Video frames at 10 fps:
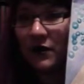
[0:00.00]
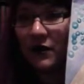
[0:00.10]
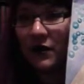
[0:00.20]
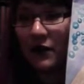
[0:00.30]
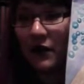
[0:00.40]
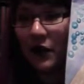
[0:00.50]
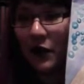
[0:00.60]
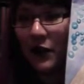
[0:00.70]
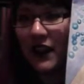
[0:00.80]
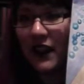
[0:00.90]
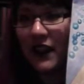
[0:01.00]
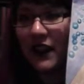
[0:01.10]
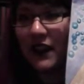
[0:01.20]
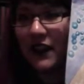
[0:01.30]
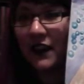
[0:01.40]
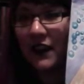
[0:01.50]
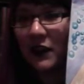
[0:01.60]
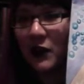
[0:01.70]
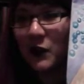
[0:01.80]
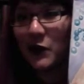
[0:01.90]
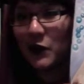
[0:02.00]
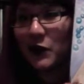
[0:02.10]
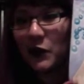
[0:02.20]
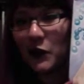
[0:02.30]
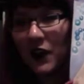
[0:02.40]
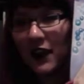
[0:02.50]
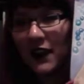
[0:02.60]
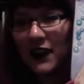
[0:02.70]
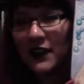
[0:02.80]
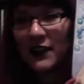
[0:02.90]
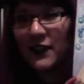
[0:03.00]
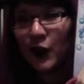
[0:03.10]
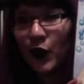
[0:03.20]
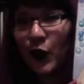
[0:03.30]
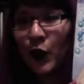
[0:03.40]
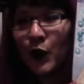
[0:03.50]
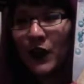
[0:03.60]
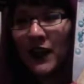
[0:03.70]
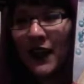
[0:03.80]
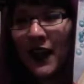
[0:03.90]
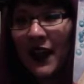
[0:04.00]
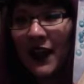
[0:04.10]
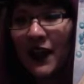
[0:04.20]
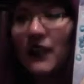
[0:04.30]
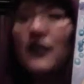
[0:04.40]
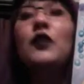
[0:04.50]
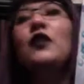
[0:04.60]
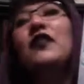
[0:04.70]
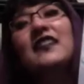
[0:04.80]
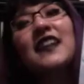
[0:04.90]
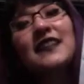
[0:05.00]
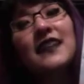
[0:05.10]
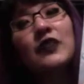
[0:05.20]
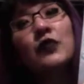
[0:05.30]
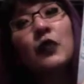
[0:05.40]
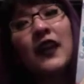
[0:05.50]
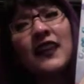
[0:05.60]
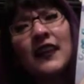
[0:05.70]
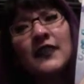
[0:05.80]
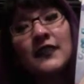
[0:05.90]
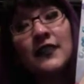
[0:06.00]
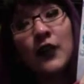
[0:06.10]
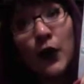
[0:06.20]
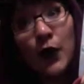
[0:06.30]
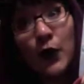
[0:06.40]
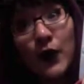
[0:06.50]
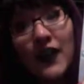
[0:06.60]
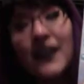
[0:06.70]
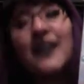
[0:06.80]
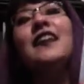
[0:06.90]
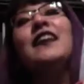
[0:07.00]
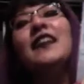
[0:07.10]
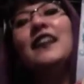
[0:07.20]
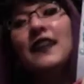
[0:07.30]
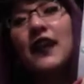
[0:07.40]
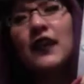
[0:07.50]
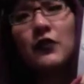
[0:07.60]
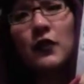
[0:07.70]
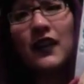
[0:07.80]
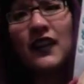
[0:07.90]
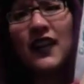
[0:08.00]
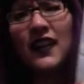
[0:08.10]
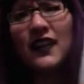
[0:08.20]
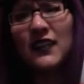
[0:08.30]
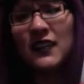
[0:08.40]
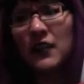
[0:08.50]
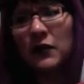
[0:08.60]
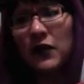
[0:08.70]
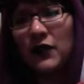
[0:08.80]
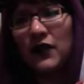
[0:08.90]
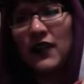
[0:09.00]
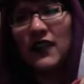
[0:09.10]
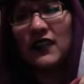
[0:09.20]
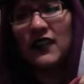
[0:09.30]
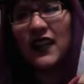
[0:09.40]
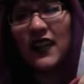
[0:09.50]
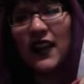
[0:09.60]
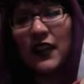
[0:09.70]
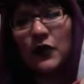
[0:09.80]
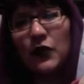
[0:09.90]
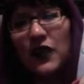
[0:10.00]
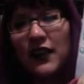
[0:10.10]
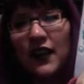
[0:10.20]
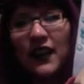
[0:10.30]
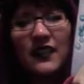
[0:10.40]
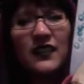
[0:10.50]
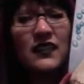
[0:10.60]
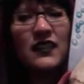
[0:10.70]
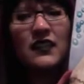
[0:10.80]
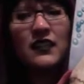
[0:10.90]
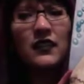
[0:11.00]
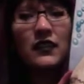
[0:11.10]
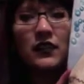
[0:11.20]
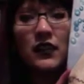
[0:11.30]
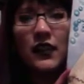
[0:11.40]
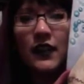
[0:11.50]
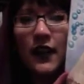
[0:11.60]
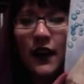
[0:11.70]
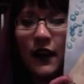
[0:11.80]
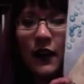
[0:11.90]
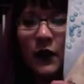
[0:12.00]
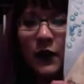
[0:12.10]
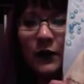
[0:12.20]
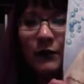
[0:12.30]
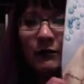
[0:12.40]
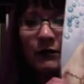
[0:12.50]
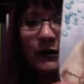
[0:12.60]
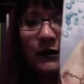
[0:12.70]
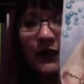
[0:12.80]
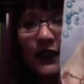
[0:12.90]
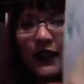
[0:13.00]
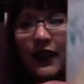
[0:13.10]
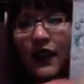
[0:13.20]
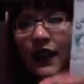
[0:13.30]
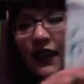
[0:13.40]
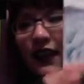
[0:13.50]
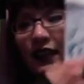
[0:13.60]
floating Twilight Zone. Notice I said Twilight Zone, not Twilight the movie, because I hate Twilight. And then